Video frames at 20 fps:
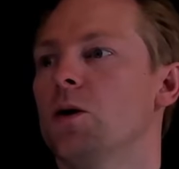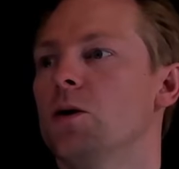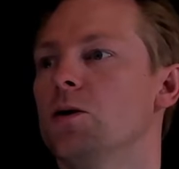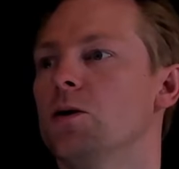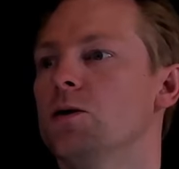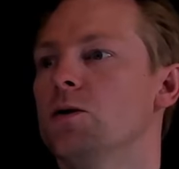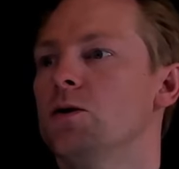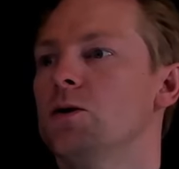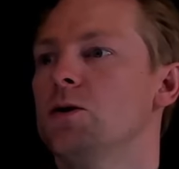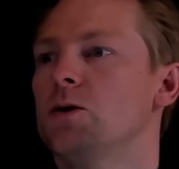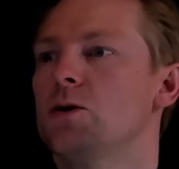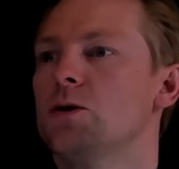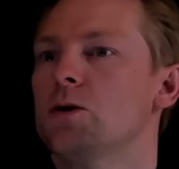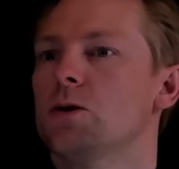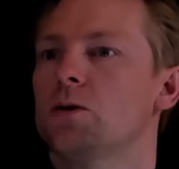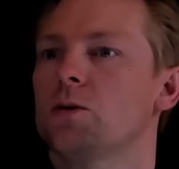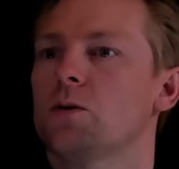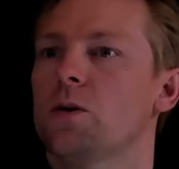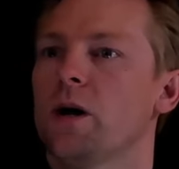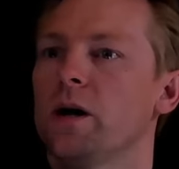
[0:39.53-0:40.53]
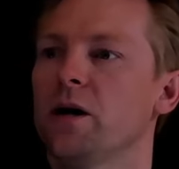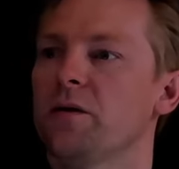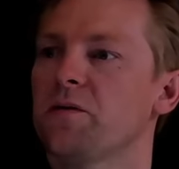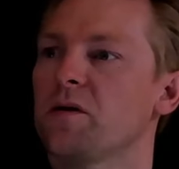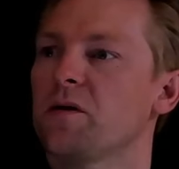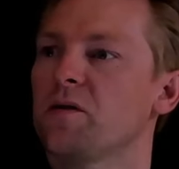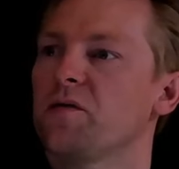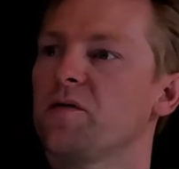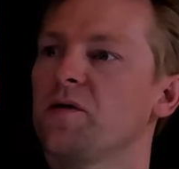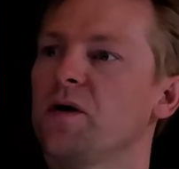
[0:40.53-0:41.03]
So I have
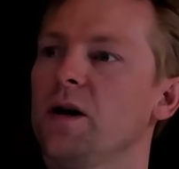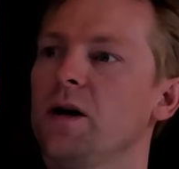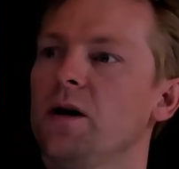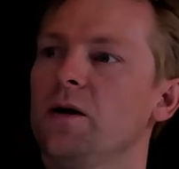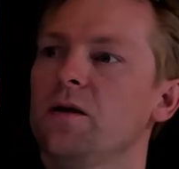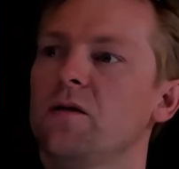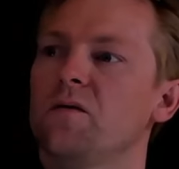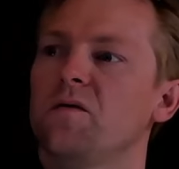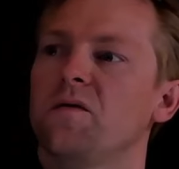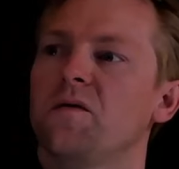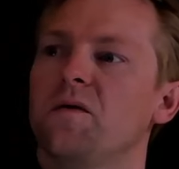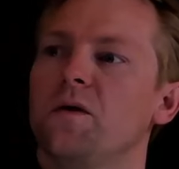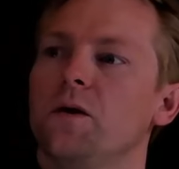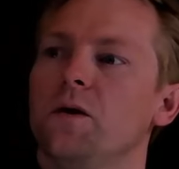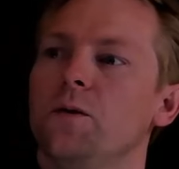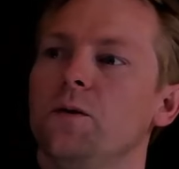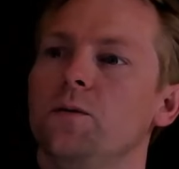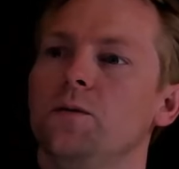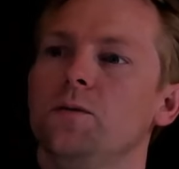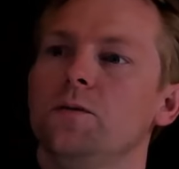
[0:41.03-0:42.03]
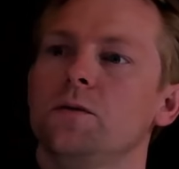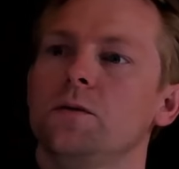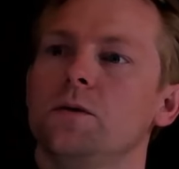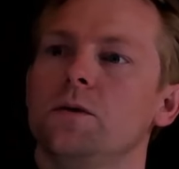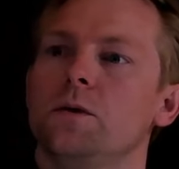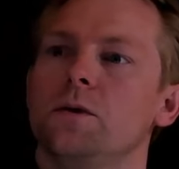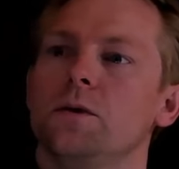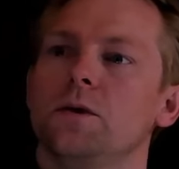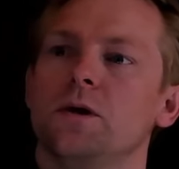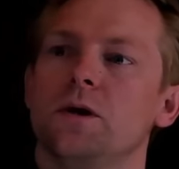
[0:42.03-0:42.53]
defined the flow
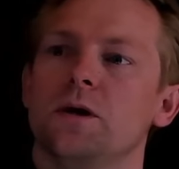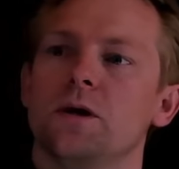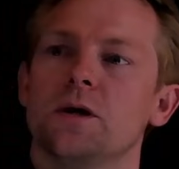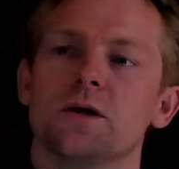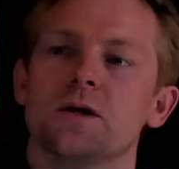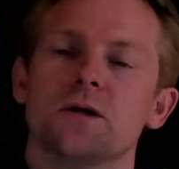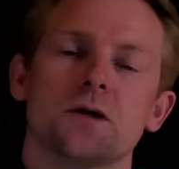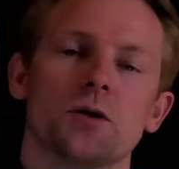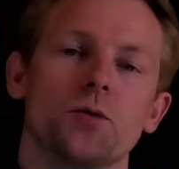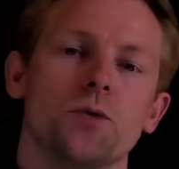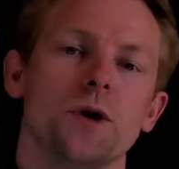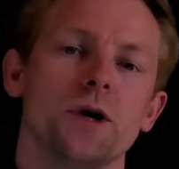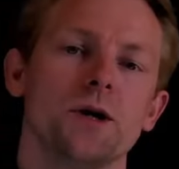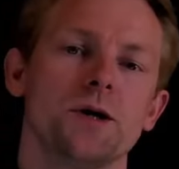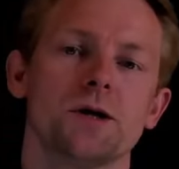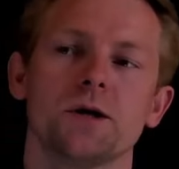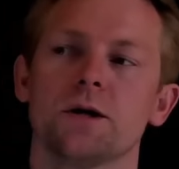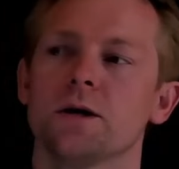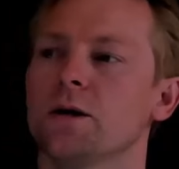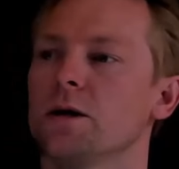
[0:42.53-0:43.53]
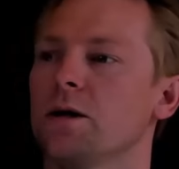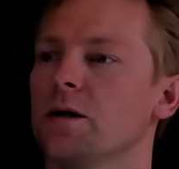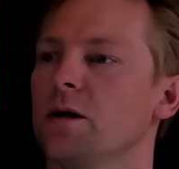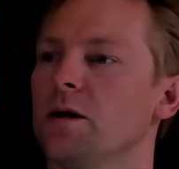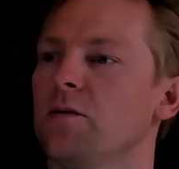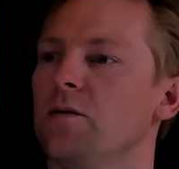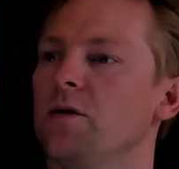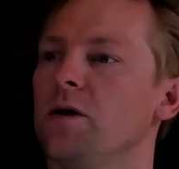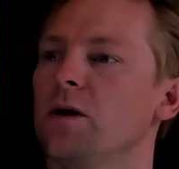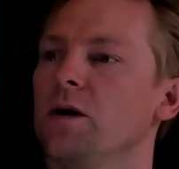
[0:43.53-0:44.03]
in this direction and
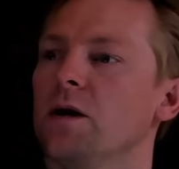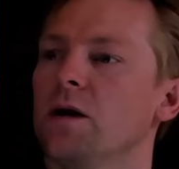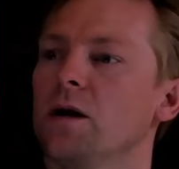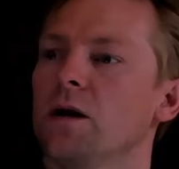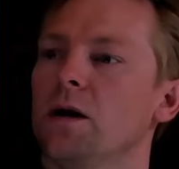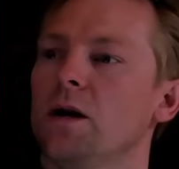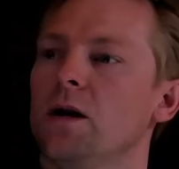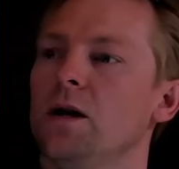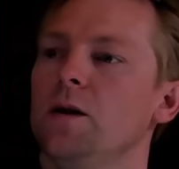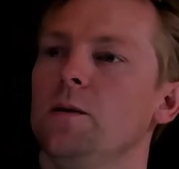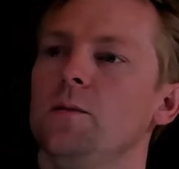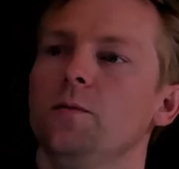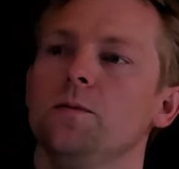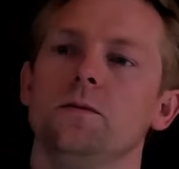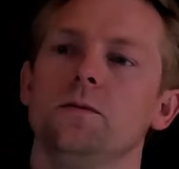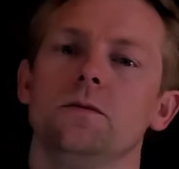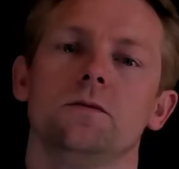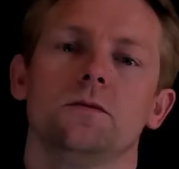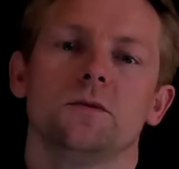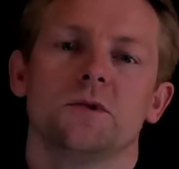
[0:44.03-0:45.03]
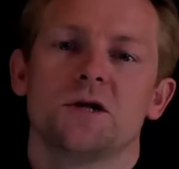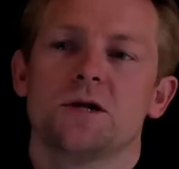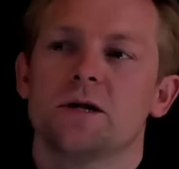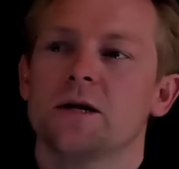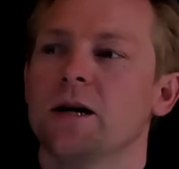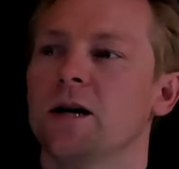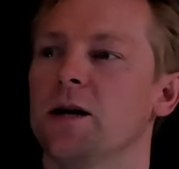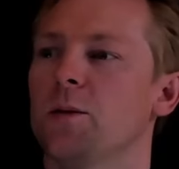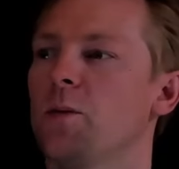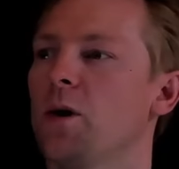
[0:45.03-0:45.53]
giving it a name. It's
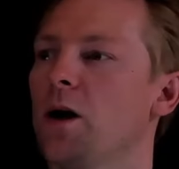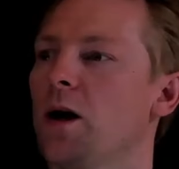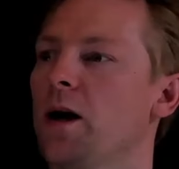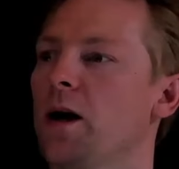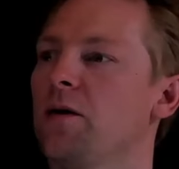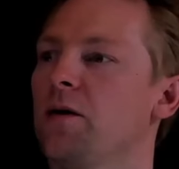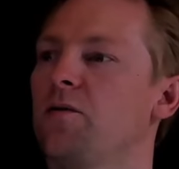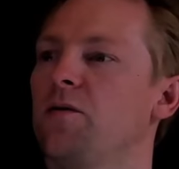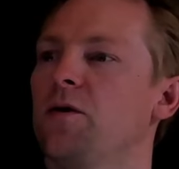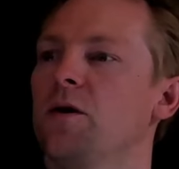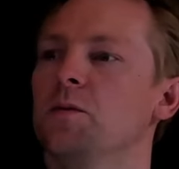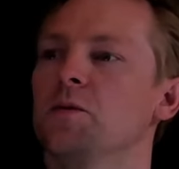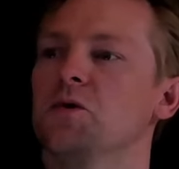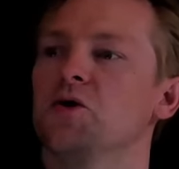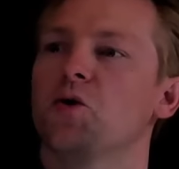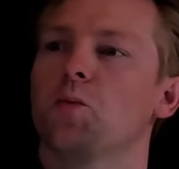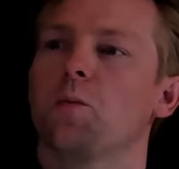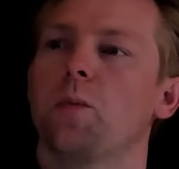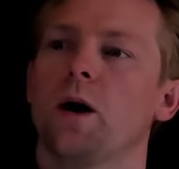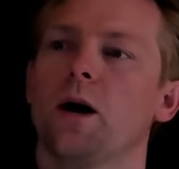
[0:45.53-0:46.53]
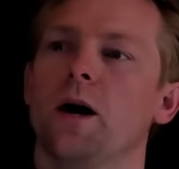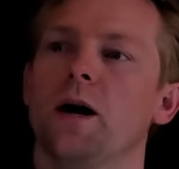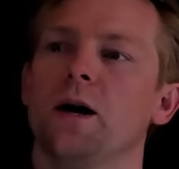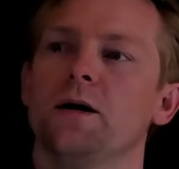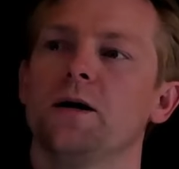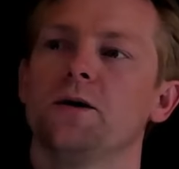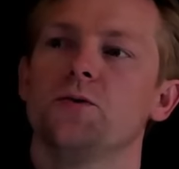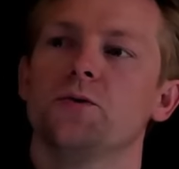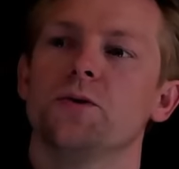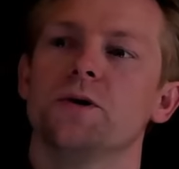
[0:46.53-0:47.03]
named like from supply
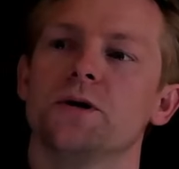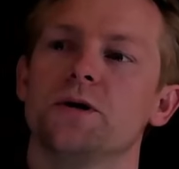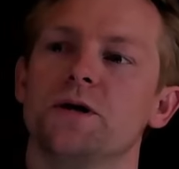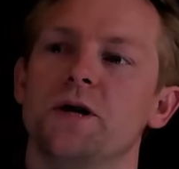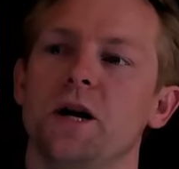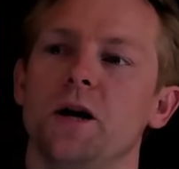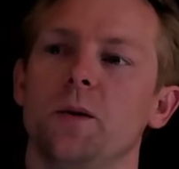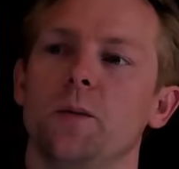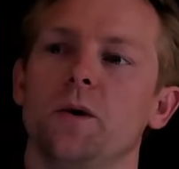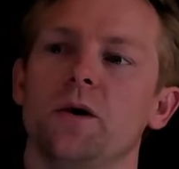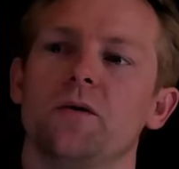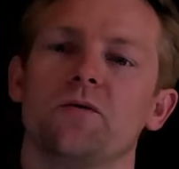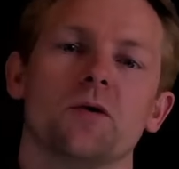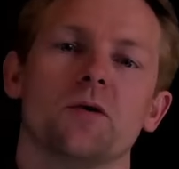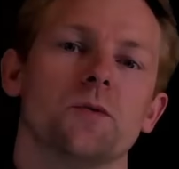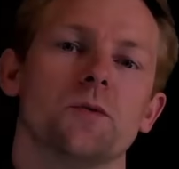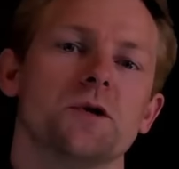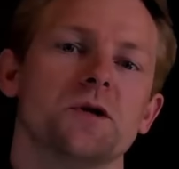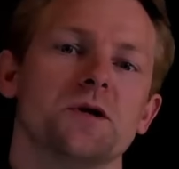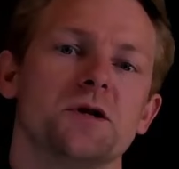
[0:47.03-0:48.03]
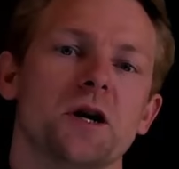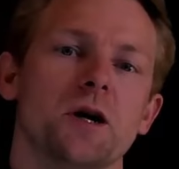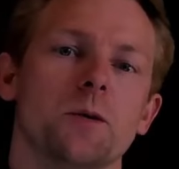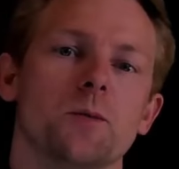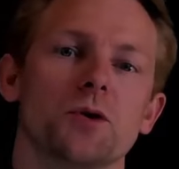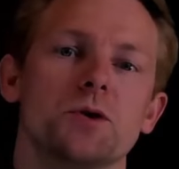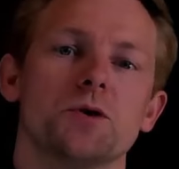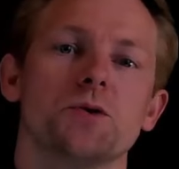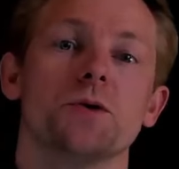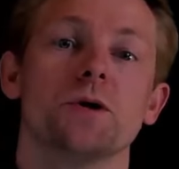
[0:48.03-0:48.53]
to the chamber and from the chamber
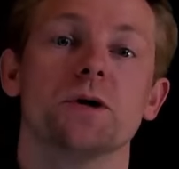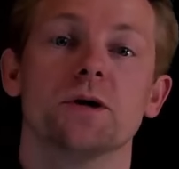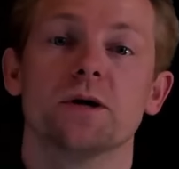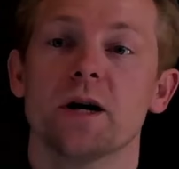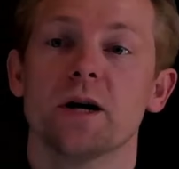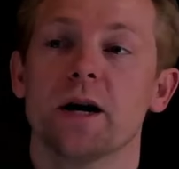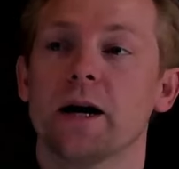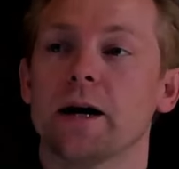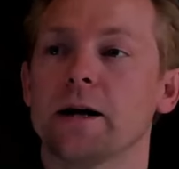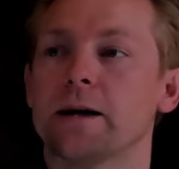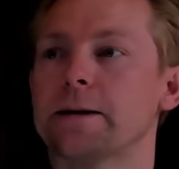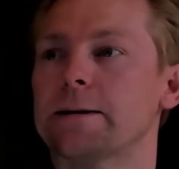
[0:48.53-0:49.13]
to the tank.